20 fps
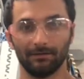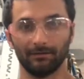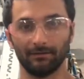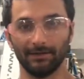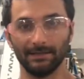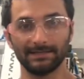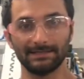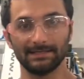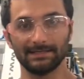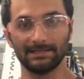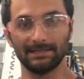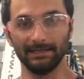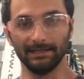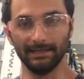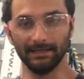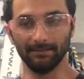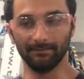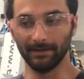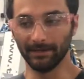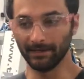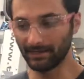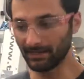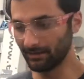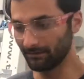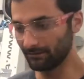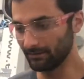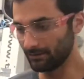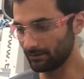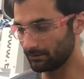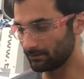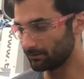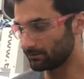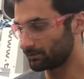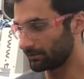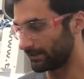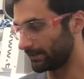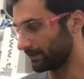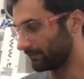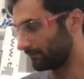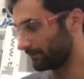This is the MakeHaven
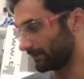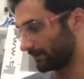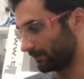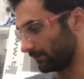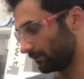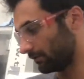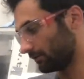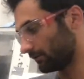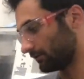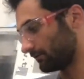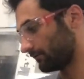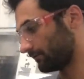training video